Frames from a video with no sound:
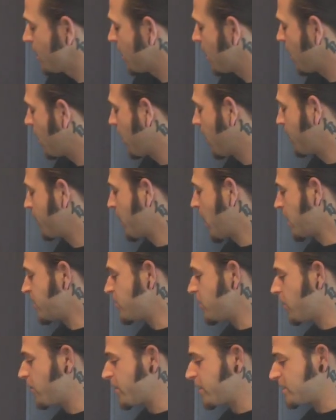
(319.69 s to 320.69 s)
Um, I
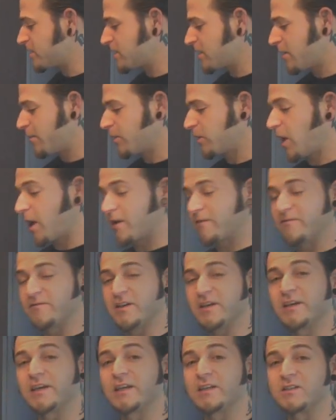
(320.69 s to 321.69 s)
know that some, a lot of
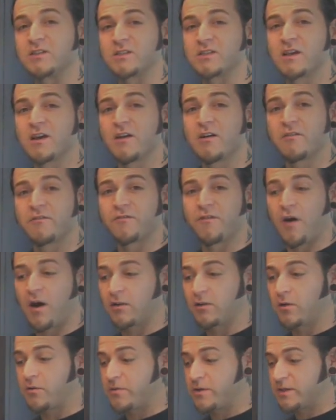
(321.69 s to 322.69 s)
vegans
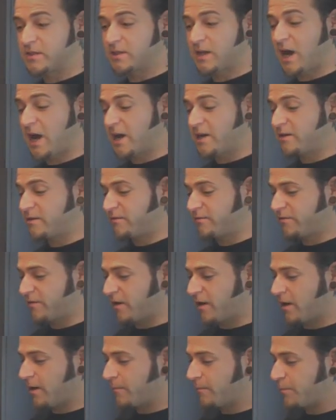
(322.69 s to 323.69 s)
follow this kind of
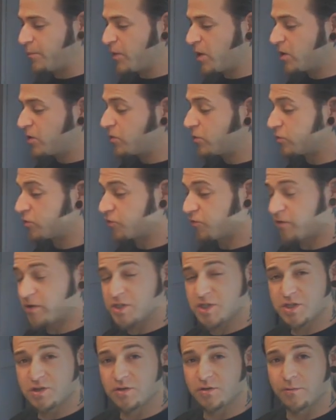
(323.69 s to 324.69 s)
um,
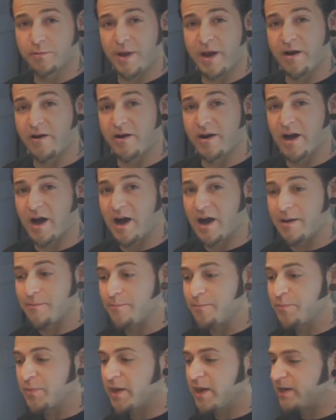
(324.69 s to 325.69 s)
nutritional paradigm,
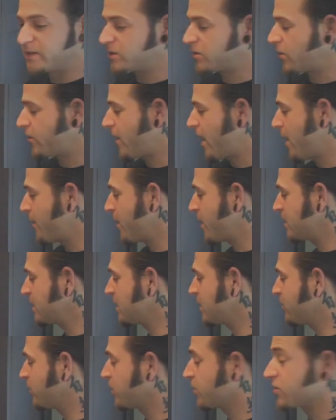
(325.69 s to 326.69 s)
and so that might
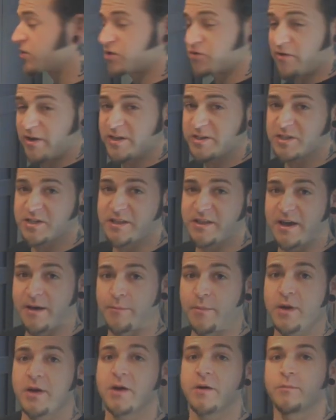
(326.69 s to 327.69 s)
seem a little strange to them.
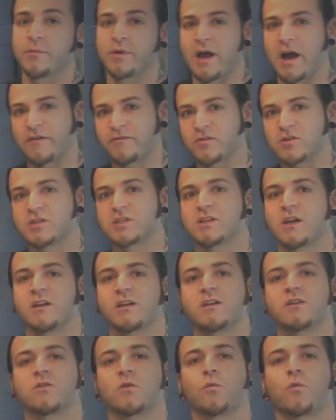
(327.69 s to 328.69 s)
But after
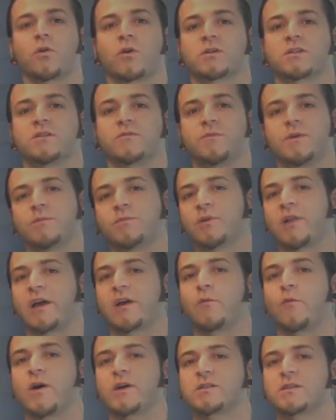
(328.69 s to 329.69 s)
studying the works of people like
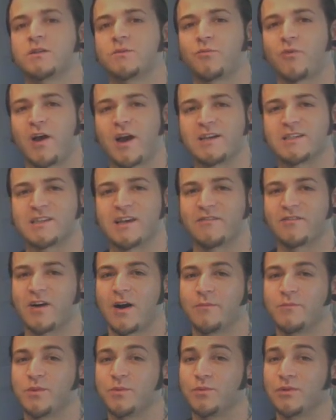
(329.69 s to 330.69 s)
Weston Price, I've
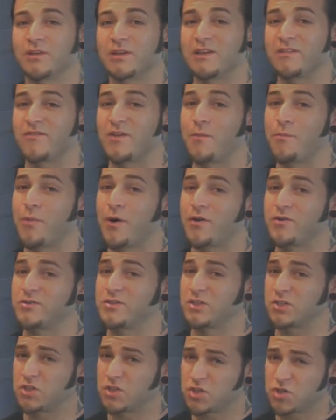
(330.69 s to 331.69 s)
come to believe that butter is
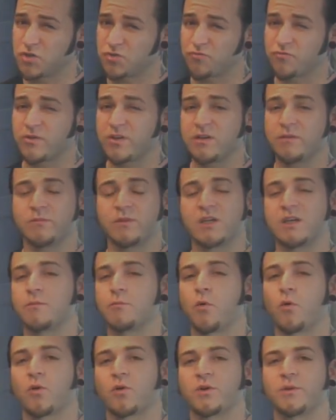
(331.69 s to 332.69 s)
extremely
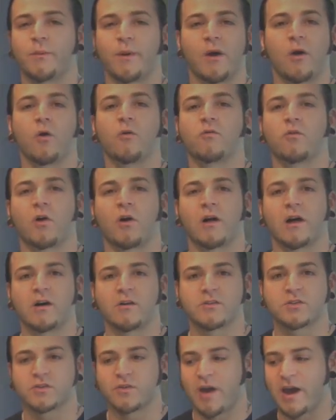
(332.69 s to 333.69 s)
important to my overall
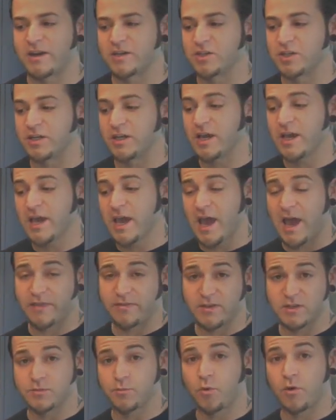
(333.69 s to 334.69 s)
health strategy at
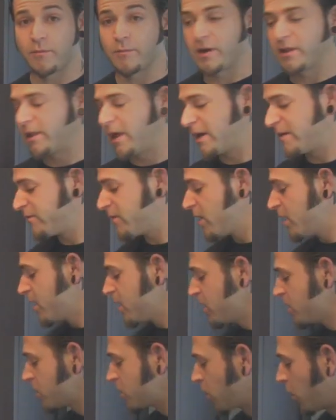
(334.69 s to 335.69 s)
this point in my life.
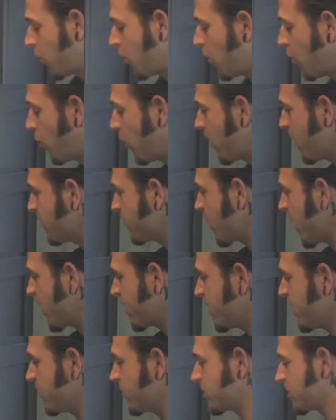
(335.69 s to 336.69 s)
So what I've got
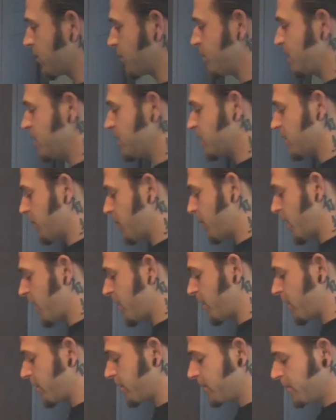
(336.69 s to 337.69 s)
here is a piece of
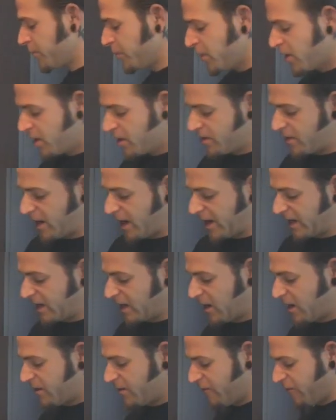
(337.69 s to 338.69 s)
butter that I
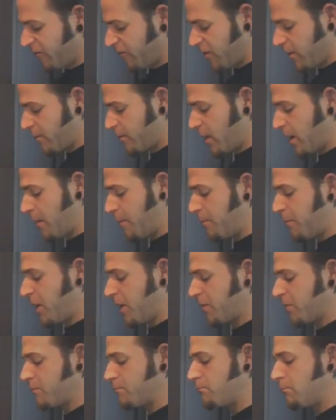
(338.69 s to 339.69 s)
got from a
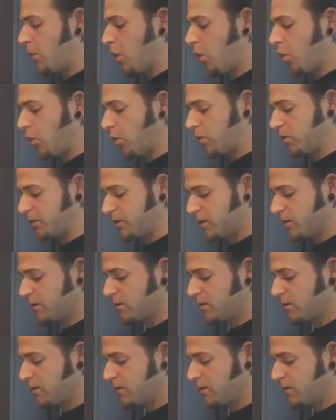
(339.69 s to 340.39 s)
butter mold.